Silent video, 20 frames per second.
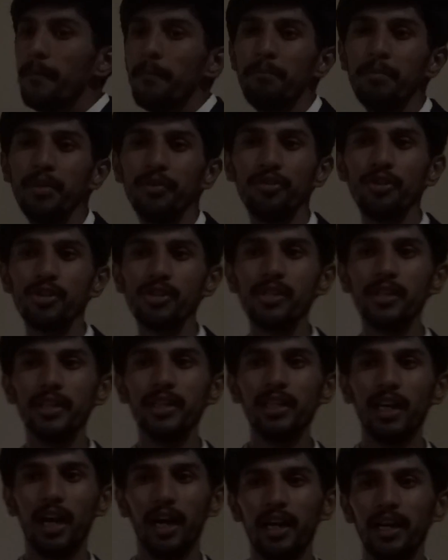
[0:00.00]
Before
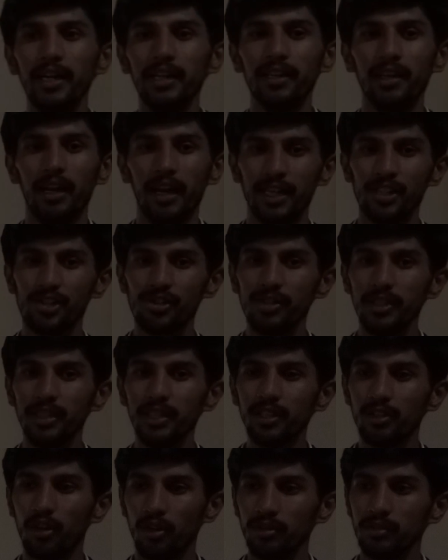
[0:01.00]
studying, I had
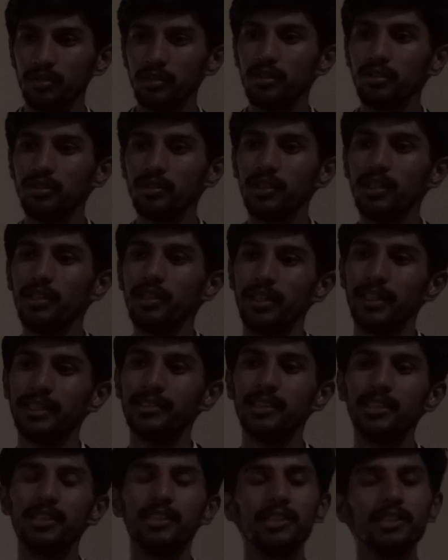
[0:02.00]
actually gone through the
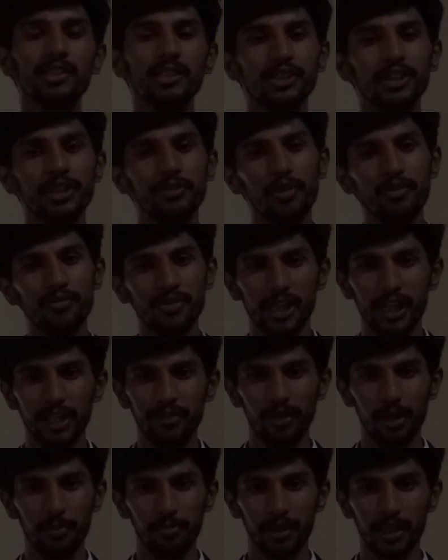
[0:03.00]
existing system of JID
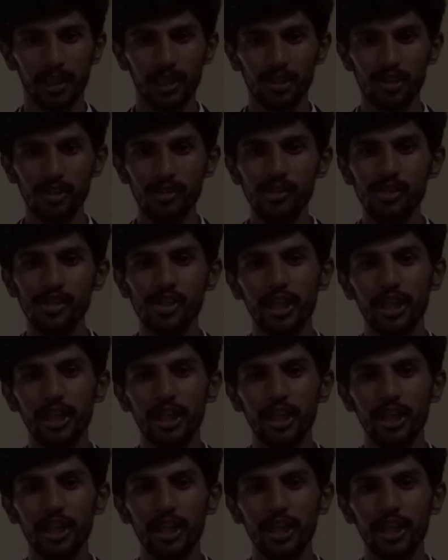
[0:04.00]
fabrication.